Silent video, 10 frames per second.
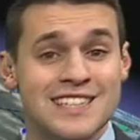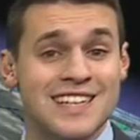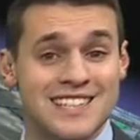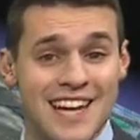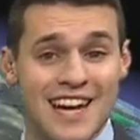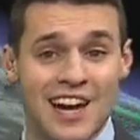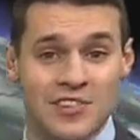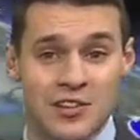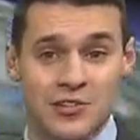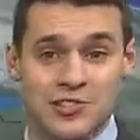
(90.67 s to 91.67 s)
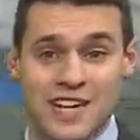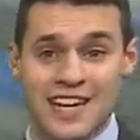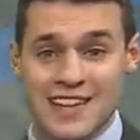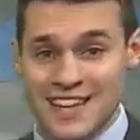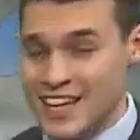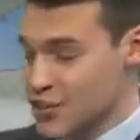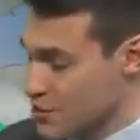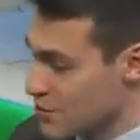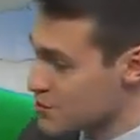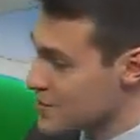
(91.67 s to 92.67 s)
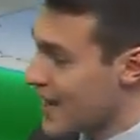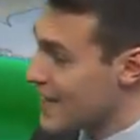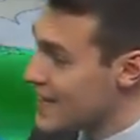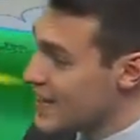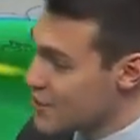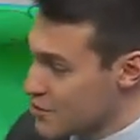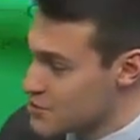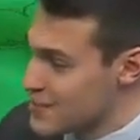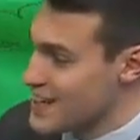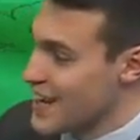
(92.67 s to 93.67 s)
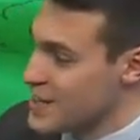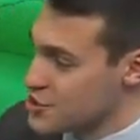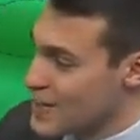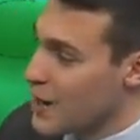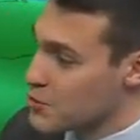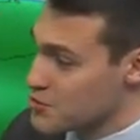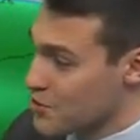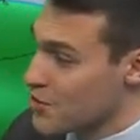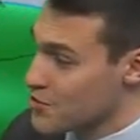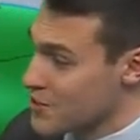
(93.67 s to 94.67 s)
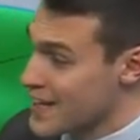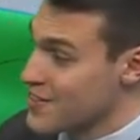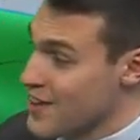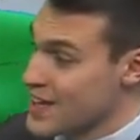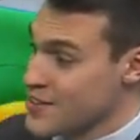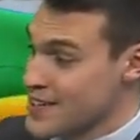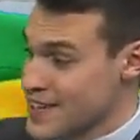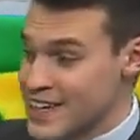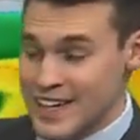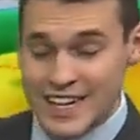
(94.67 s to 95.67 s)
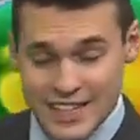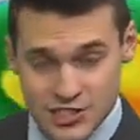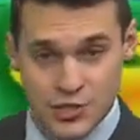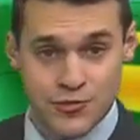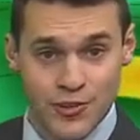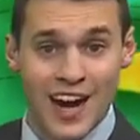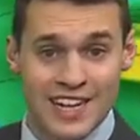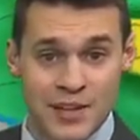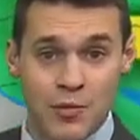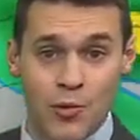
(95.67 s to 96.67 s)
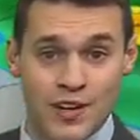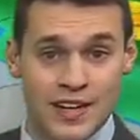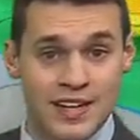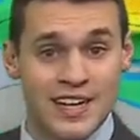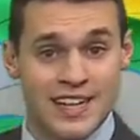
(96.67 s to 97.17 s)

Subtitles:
into the day on Thursday. And late Thursday, Thursday night, showers are looking likely into Friday morning.